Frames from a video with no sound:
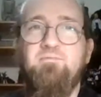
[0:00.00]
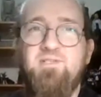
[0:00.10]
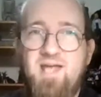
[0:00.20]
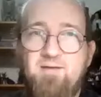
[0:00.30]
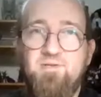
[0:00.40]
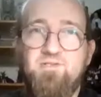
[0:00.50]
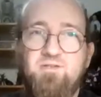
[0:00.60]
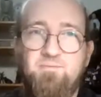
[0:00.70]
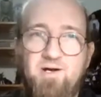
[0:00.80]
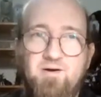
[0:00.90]
damage the
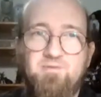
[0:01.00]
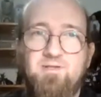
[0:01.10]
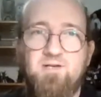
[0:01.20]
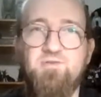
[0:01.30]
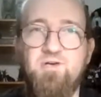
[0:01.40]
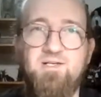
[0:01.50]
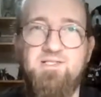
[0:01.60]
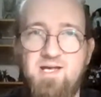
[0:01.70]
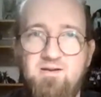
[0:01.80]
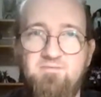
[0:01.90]
part that they are trying to
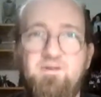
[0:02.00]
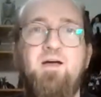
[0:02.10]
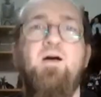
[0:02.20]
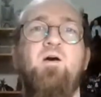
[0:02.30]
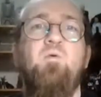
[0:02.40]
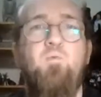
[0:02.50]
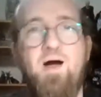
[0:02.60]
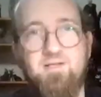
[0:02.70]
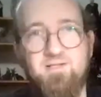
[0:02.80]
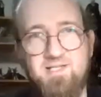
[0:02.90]
save
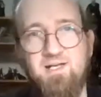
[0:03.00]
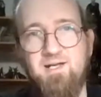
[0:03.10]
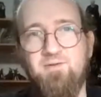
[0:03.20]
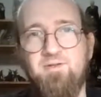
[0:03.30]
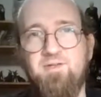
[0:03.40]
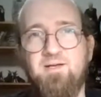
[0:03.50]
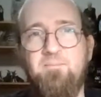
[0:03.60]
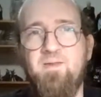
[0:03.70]
while taking out the thing.